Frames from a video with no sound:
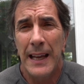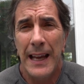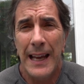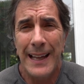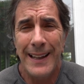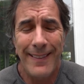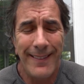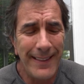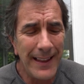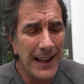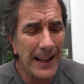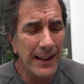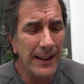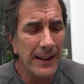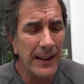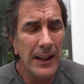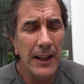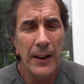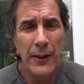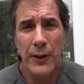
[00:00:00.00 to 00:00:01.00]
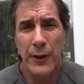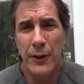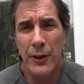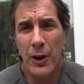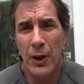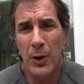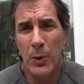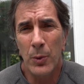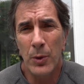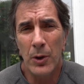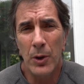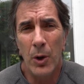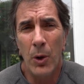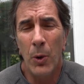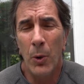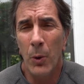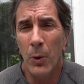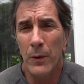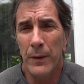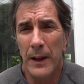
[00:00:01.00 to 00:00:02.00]
and then the dog will
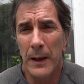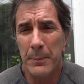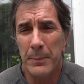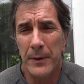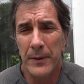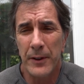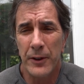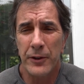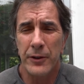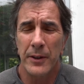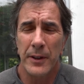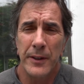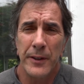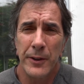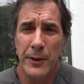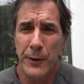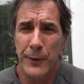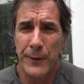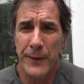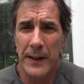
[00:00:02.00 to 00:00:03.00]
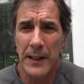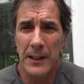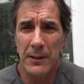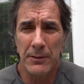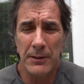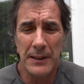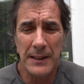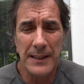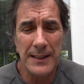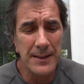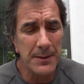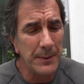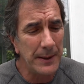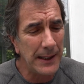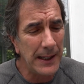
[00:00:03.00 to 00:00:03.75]
hold that position until you finally release him,